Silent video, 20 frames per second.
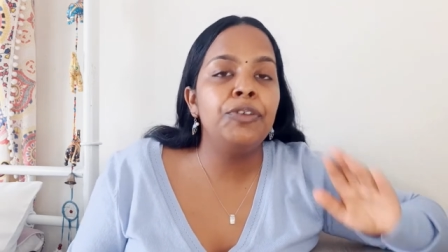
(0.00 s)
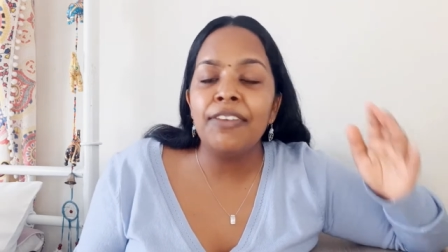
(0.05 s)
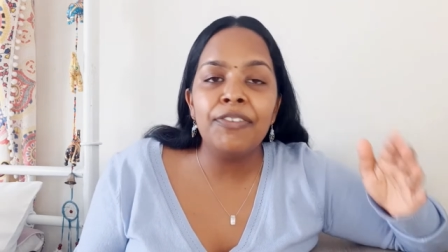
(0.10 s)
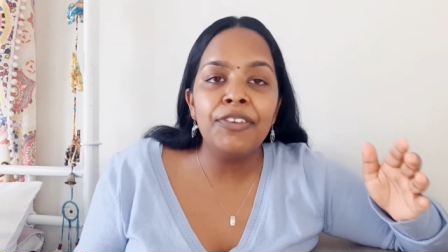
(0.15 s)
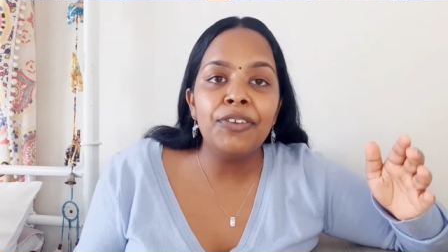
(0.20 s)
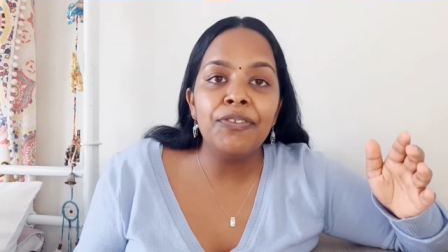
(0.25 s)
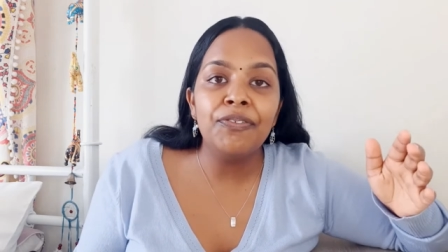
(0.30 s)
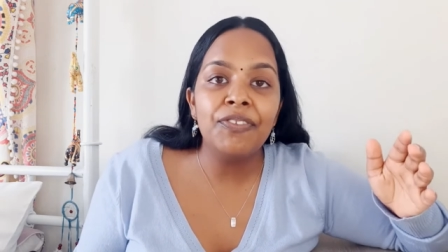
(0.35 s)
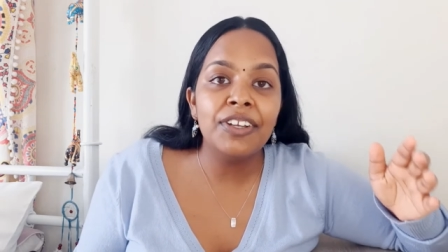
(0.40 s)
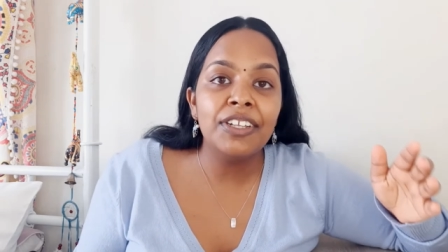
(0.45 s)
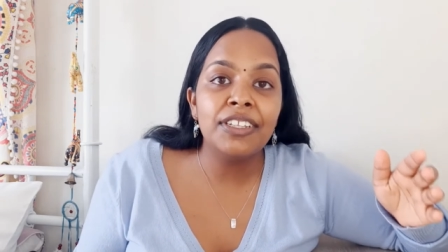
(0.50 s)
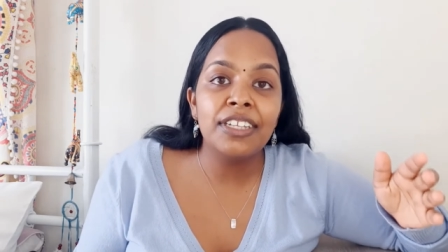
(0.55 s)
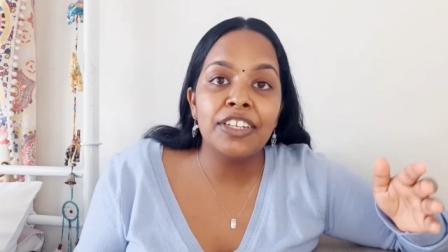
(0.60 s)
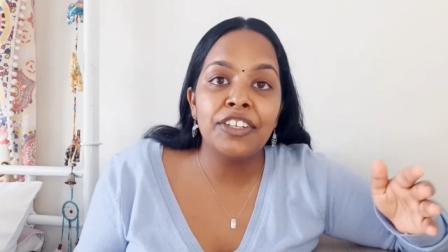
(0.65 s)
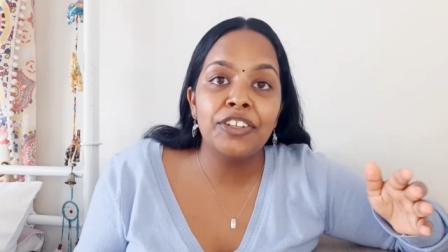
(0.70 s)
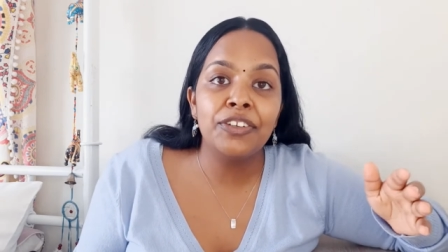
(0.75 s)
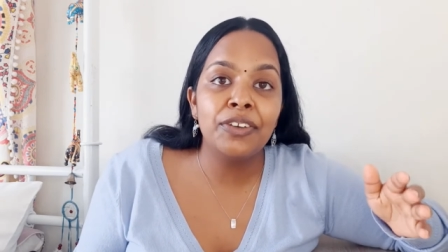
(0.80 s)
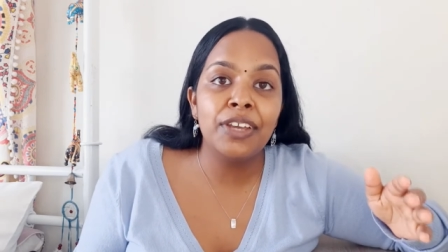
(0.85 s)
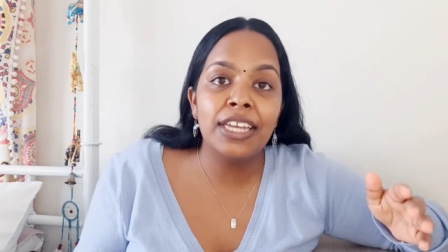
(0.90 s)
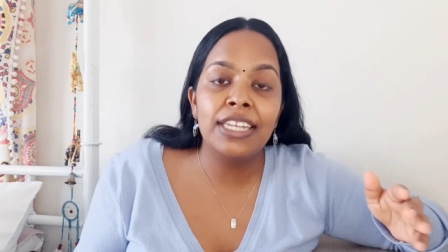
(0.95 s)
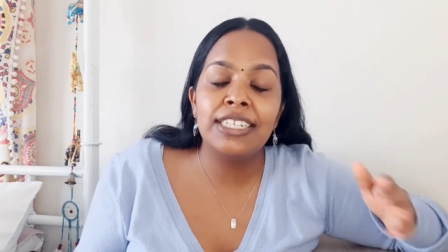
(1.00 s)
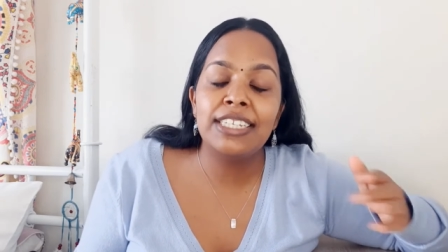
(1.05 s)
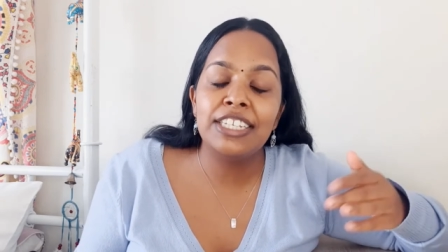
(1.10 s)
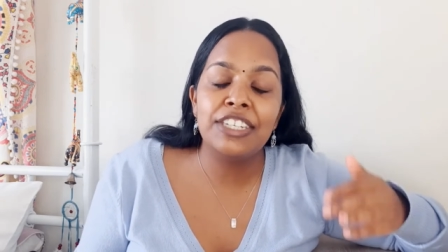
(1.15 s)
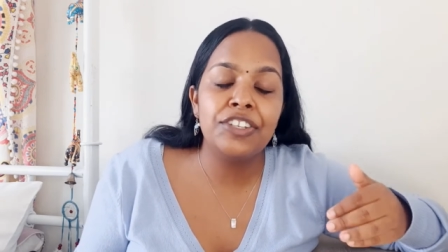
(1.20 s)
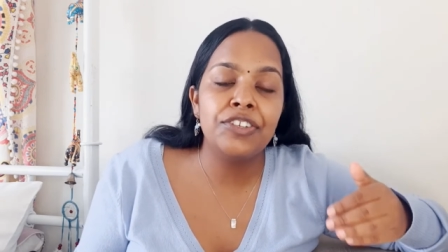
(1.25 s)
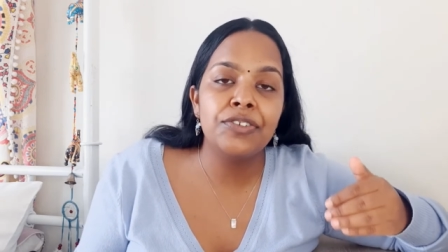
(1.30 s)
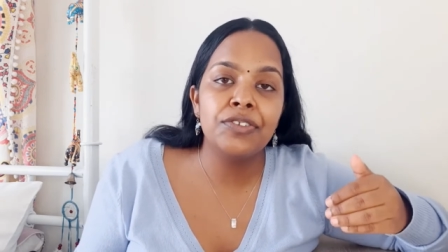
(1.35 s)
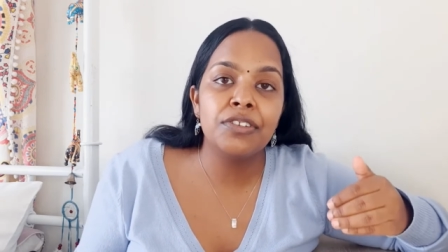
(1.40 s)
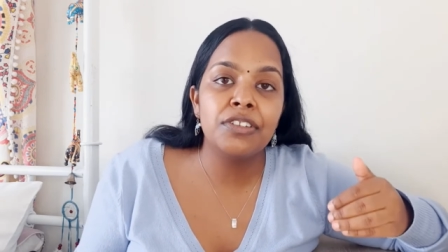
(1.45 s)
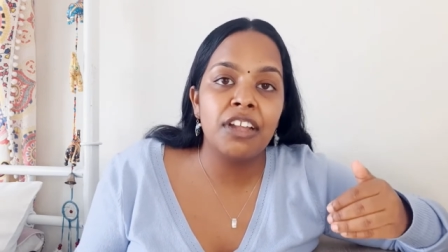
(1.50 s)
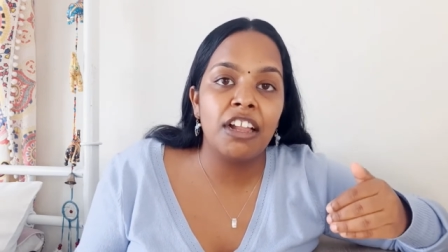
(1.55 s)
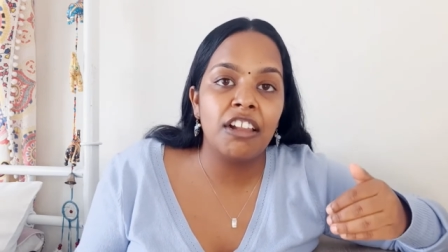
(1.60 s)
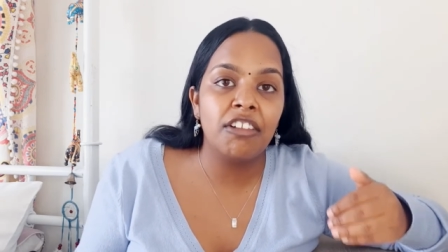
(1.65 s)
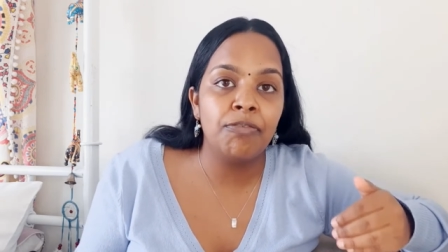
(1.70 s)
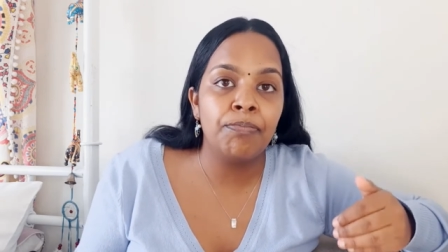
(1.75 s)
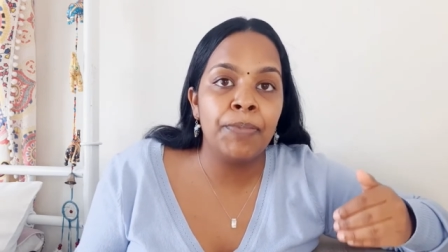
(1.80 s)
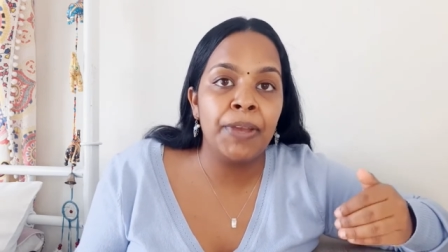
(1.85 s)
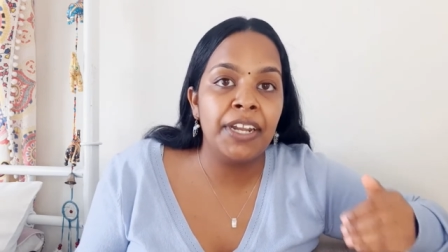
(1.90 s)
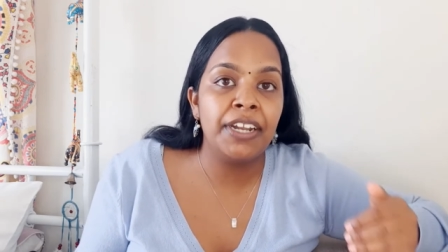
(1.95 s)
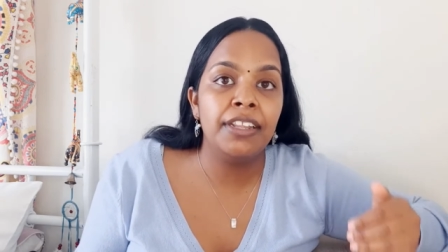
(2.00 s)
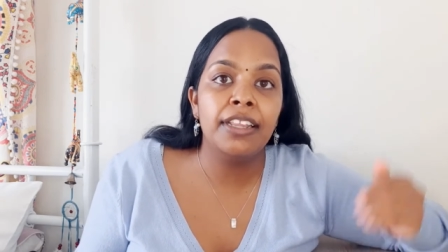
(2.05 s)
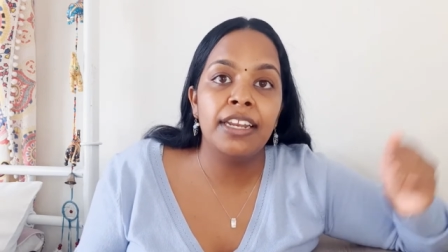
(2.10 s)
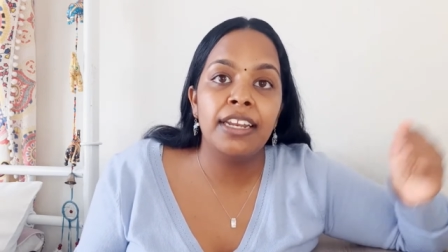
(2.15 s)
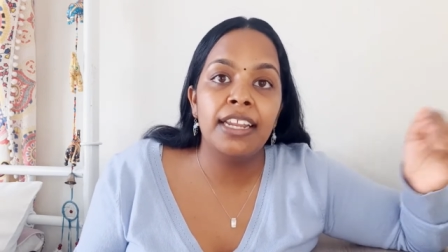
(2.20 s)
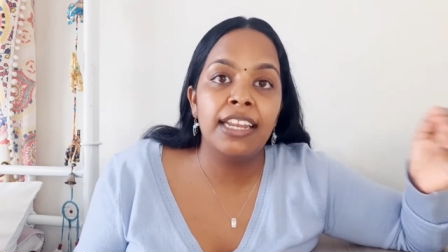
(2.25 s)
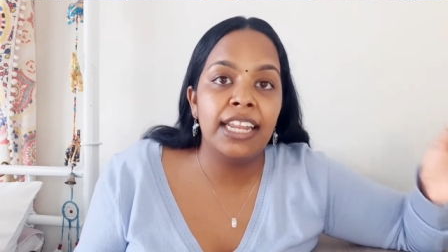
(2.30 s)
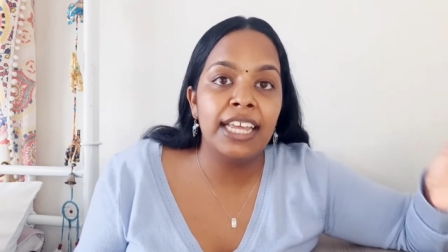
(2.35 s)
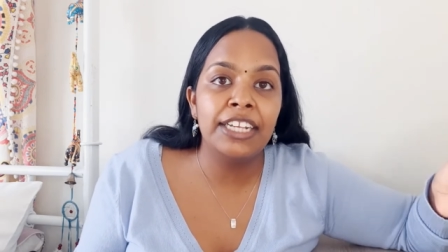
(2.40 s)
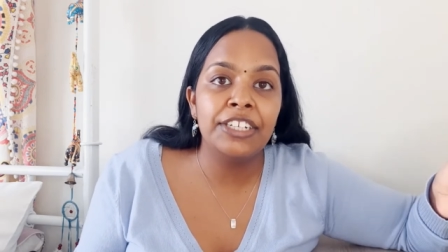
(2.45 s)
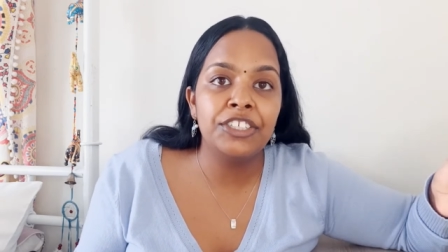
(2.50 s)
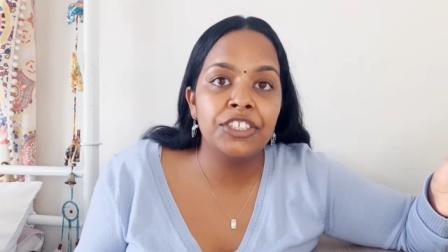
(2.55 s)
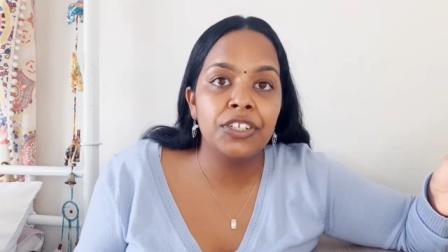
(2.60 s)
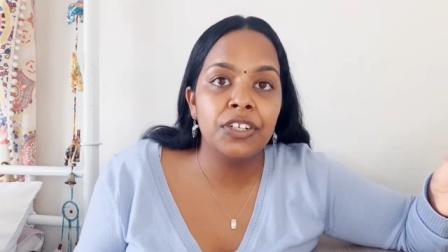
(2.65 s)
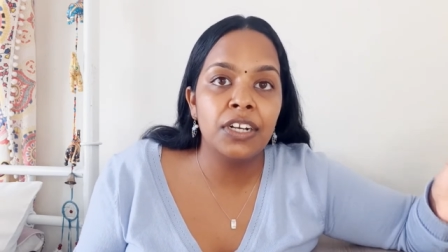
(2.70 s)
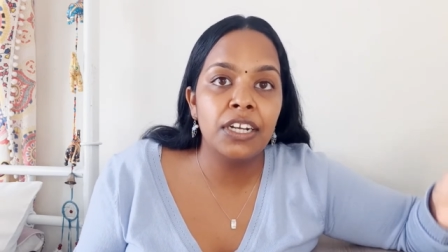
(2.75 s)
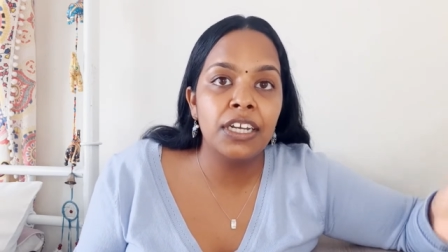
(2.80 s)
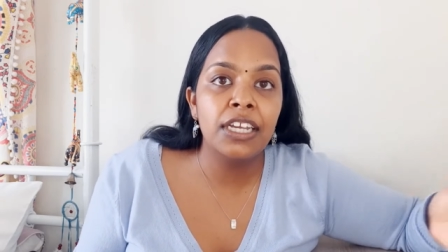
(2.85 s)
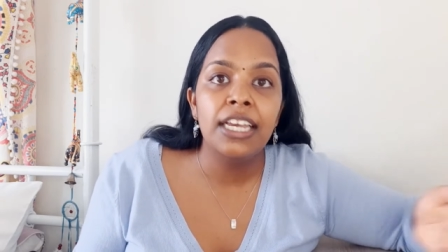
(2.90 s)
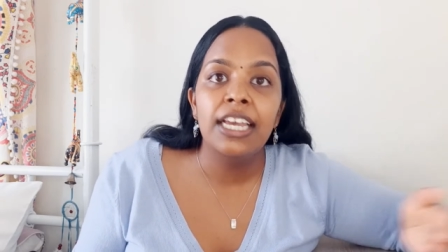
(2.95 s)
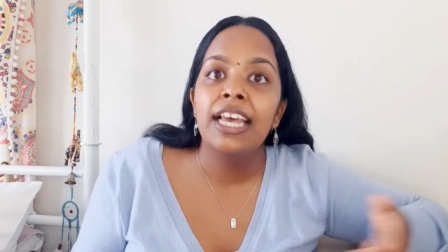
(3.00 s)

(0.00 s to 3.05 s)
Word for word: If you feel that you can teach yourself better than a lecturer,